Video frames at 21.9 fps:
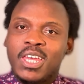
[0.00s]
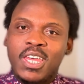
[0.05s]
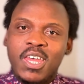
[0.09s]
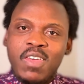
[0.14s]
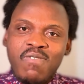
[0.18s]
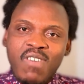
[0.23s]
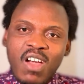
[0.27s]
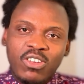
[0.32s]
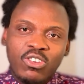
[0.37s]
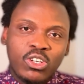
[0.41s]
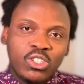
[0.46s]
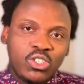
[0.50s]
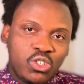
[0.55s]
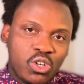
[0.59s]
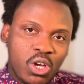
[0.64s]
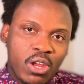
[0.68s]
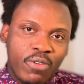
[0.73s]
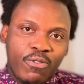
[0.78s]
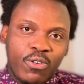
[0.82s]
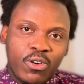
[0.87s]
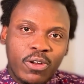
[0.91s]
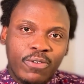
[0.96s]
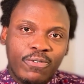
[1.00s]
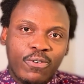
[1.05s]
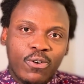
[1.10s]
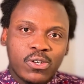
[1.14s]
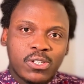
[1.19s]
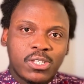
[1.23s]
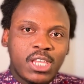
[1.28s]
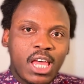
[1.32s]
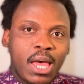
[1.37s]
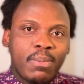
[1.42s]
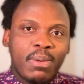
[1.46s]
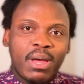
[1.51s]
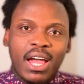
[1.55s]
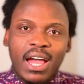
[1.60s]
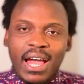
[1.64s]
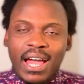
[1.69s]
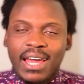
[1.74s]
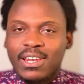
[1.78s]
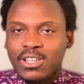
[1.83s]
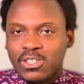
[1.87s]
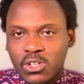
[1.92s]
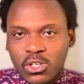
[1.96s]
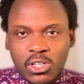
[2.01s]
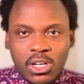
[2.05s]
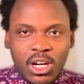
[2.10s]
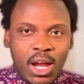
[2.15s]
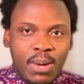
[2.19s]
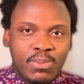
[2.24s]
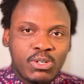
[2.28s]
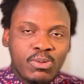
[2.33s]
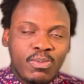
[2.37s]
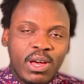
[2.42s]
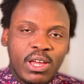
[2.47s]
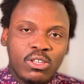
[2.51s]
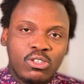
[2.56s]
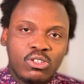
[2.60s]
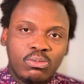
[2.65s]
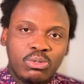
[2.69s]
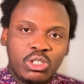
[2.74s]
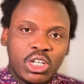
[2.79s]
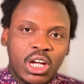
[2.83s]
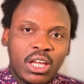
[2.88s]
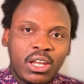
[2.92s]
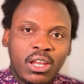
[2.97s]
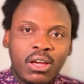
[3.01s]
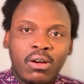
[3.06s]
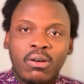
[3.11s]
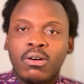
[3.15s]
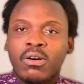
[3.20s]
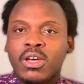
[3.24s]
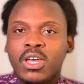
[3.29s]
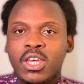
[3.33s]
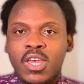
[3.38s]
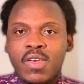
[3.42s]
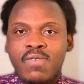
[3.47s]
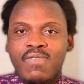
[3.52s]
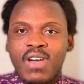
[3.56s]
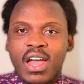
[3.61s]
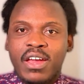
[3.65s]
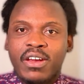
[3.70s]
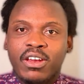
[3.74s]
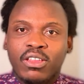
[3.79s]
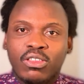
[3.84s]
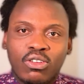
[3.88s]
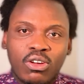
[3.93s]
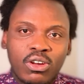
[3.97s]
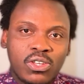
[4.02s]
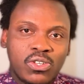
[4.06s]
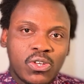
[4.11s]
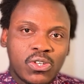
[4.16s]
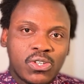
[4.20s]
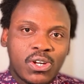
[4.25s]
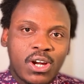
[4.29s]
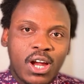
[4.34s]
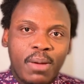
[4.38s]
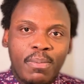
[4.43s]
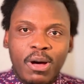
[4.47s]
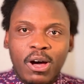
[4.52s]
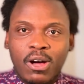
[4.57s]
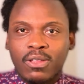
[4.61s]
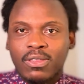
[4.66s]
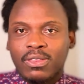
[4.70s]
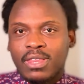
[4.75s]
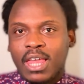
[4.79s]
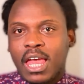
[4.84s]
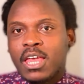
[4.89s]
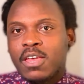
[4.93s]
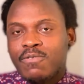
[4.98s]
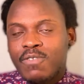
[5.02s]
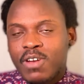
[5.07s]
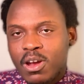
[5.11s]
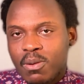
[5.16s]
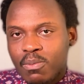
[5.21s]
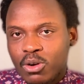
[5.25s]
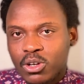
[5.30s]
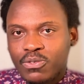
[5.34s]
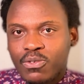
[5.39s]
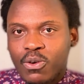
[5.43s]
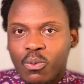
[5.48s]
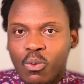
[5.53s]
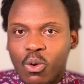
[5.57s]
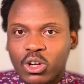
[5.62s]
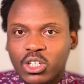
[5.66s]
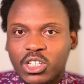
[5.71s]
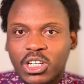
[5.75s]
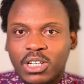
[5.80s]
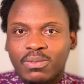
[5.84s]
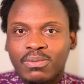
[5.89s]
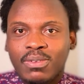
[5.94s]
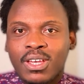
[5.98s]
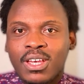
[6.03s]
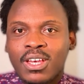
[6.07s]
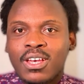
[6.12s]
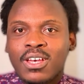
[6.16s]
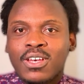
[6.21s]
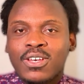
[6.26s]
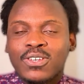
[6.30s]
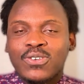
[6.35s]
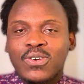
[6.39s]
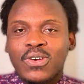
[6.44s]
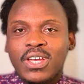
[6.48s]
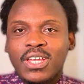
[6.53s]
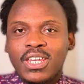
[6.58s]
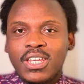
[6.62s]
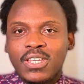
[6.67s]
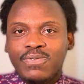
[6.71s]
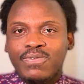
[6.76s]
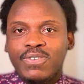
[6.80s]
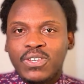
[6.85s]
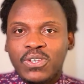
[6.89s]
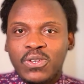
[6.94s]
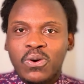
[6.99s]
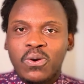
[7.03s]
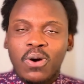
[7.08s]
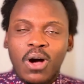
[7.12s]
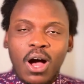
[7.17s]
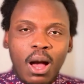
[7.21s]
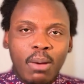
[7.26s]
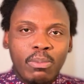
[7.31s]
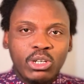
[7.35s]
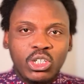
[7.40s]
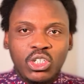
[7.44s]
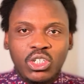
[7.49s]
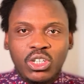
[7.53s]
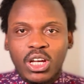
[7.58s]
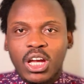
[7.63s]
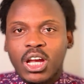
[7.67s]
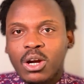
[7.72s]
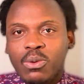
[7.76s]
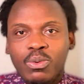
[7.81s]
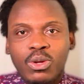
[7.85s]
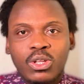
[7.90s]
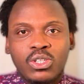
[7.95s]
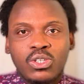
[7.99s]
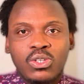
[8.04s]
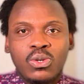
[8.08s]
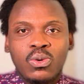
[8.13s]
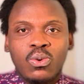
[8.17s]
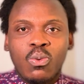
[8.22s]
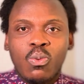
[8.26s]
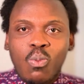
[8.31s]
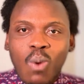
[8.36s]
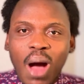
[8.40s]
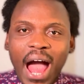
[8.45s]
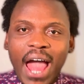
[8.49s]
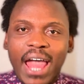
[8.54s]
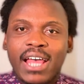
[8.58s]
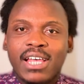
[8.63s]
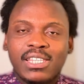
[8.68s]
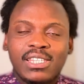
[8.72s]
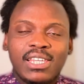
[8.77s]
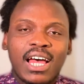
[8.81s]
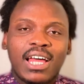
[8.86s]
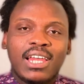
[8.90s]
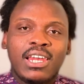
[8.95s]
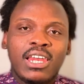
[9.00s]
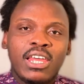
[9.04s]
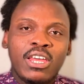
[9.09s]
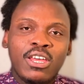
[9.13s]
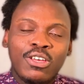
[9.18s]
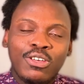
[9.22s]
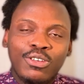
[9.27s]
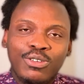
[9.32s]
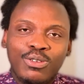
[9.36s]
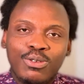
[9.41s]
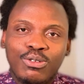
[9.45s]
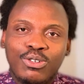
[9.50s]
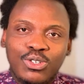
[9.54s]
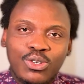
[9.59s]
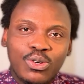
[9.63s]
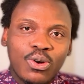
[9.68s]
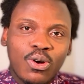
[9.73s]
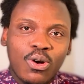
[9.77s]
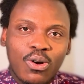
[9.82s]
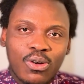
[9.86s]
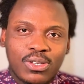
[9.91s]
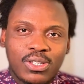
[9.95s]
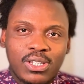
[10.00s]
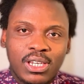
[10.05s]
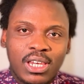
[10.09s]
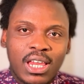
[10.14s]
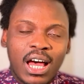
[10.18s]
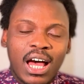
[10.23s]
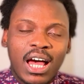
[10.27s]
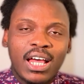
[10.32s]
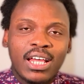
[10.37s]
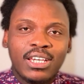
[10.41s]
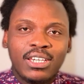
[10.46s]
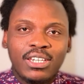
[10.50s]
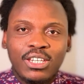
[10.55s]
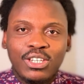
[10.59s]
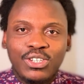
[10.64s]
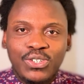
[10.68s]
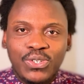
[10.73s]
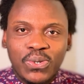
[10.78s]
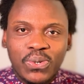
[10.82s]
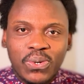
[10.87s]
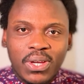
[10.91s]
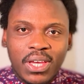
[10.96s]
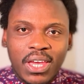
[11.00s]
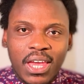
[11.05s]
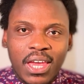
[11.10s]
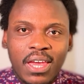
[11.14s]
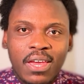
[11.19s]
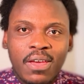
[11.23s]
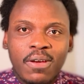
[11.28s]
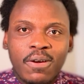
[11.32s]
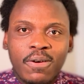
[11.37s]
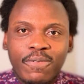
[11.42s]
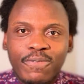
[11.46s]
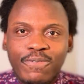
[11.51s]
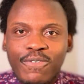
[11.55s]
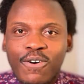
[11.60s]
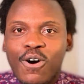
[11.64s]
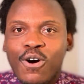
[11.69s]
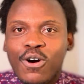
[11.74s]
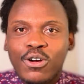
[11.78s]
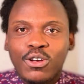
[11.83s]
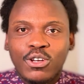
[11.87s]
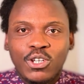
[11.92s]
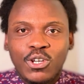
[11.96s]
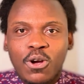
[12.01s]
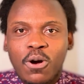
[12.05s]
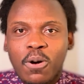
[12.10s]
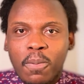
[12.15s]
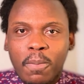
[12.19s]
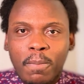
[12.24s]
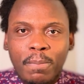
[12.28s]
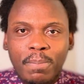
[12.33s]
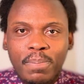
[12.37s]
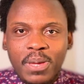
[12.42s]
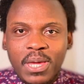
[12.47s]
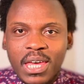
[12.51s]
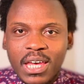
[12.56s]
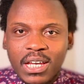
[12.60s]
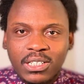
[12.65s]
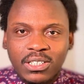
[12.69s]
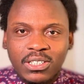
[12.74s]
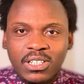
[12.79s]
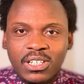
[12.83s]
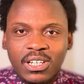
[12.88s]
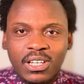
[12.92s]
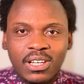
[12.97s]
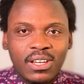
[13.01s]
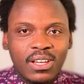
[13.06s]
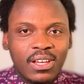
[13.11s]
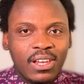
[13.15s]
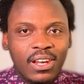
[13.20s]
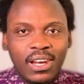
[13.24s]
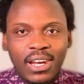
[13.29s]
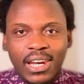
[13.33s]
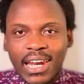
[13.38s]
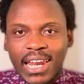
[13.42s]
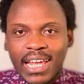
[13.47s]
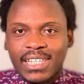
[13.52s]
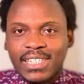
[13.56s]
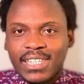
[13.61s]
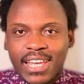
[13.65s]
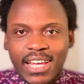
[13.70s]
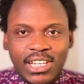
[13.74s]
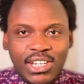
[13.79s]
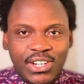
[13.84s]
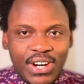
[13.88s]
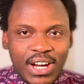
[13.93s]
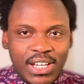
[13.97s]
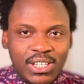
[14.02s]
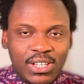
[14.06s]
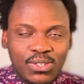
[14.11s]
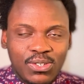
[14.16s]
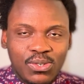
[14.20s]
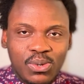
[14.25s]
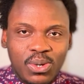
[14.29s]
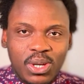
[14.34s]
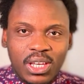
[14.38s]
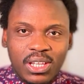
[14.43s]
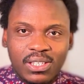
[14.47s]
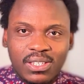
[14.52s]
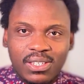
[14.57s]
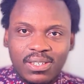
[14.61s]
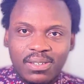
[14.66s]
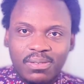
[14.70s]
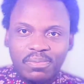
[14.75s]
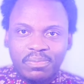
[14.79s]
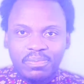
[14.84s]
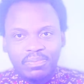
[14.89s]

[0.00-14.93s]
If you are just joining for the first time, kindly subscribe to my YouTube channel. If you are a returning subscriber, thank you very much for watching. So in this video, I'll be sharing with you why exactly you should consider the UK for your PhD. Let's get right into it.